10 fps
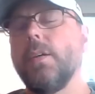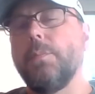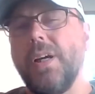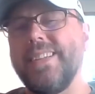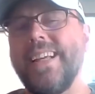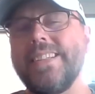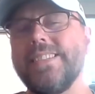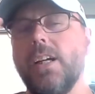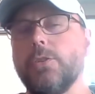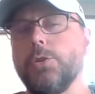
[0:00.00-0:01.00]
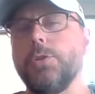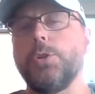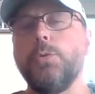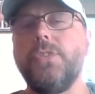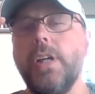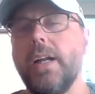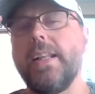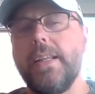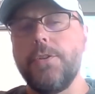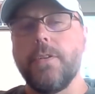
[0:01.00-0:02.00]
But that's not true. You've done
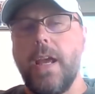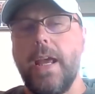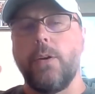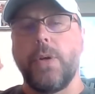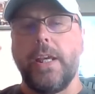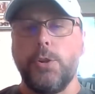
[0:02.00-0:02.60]
it in your head, okay?